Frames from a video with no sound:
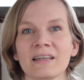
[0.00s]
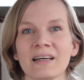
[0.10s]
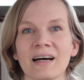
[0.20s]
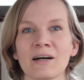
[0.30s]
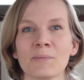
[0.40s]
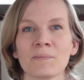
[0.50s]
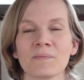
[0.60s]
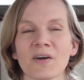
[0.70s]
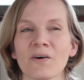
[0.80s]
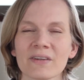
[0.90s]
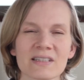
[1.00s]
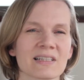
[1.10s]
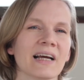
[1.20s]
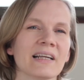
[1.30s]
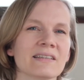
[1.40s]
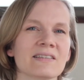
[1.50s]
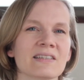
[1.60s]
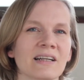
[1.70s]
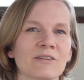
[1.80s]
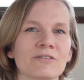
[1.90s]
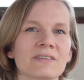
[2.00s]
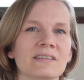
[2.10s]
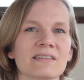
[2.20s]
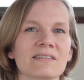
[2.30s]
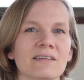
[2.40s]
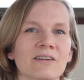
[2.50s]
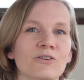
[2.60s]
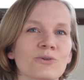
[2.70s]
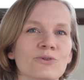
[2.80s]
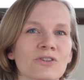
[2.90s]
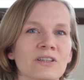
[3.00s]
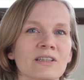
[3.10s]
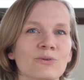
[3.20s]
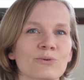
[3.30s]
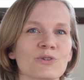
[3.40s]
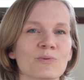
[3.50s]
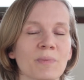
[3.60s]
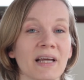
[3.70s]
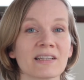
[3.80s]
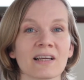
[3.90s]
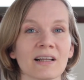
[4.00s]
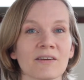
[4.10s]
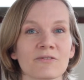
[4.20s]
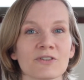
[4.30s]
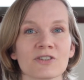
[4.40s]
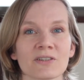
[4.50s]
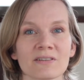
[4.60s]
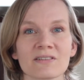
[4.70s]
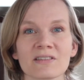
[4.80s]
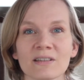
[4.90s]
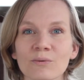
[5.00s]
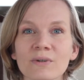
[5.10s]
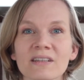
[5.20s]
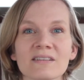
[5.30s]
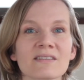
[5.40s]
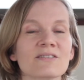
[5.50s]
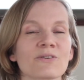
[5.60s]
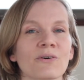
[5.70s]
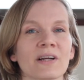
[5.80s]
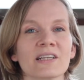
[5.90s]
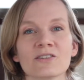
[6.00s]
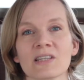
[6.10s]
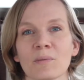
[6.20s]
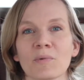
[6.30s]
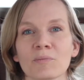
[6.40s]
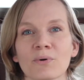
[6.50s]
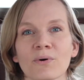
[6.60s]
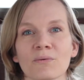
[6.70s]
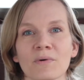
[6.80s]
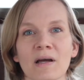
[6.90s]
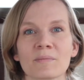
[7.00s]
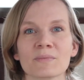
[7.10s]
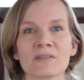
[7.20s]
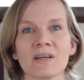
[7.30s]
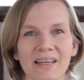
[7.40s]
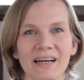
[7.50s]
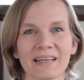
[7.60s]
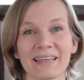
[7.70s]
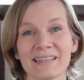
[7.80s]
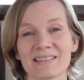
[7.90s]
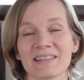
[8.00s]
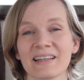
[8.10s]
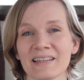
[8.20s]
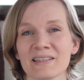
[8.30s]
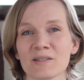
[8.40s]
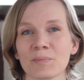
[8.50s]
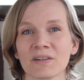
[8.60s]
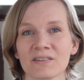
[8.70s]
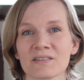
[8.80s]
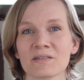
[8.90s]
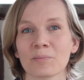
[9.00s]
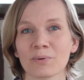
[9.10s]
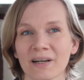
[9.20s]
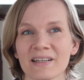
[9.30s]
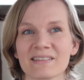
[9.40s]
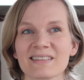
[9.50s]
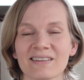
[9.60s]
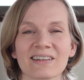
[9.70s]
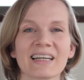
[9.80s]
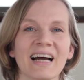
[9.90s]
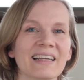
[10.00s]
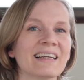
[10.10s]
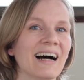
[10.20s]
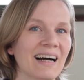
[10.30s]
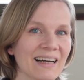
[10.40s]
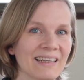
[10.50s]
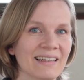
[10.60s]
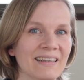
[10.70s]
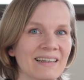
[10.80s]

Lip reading: On the site itself, it says that they're usually used by television series or entertainment programs. I guess that is because the prices are kind of high.